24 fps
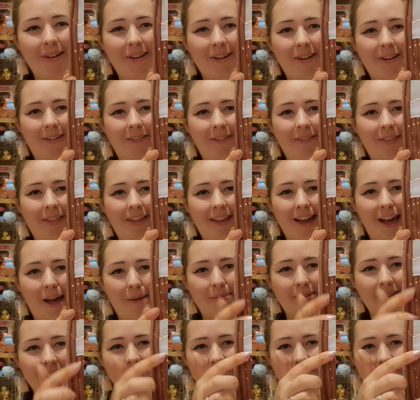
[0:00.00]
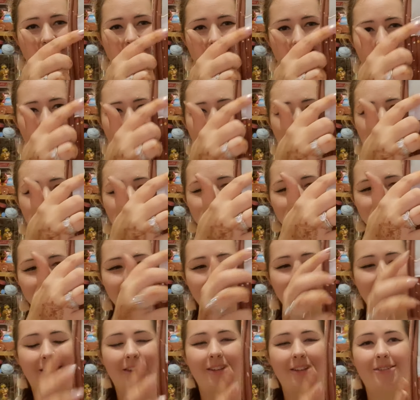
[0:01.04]
of the cabin. That is a
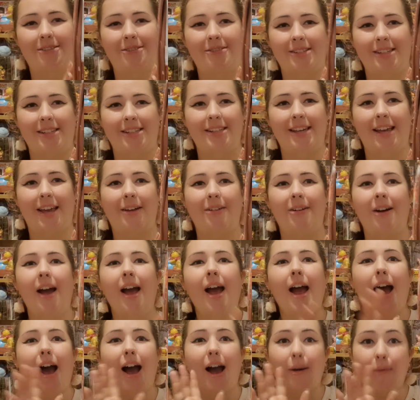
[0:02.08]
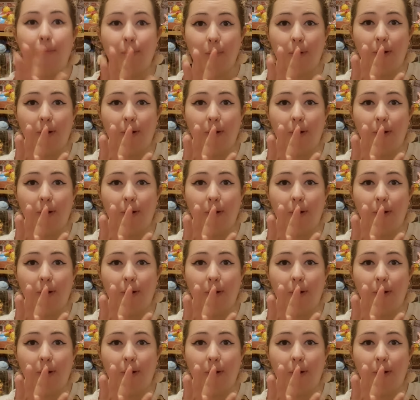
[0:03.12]
really cool detail. And